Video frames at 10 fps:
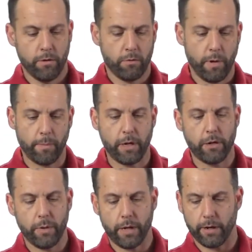what I'm going
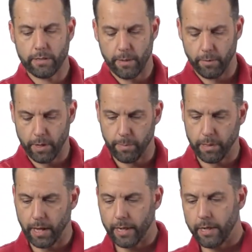to do here is I'm going to
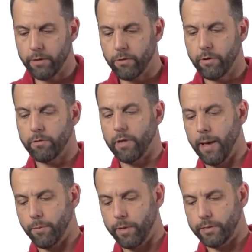plug it into this
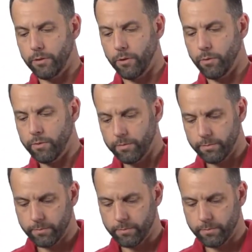LabQuest 2.